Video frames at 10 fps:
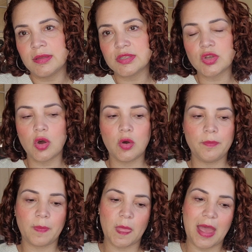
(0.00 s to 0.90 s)

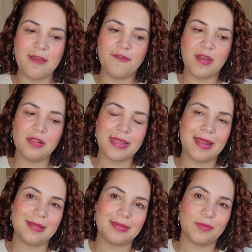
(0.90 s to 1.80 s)
So I felt
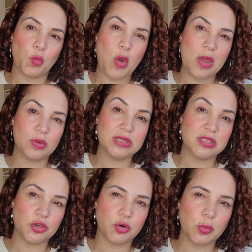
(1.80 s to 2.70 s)
that way with the
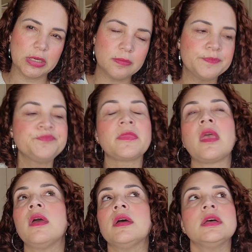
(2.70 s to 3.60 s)
Dior one.
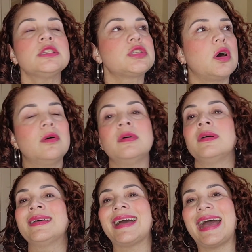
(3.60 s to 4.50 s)
So
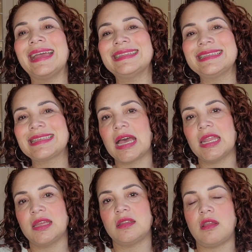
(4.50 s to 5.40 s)
I
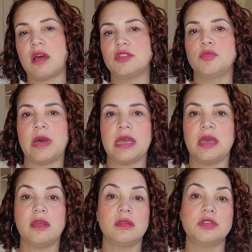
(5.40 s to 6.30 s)
decided not to buy
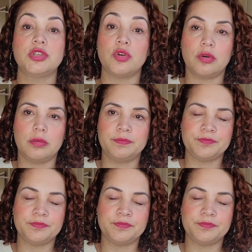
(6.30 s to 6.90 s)
another Dior.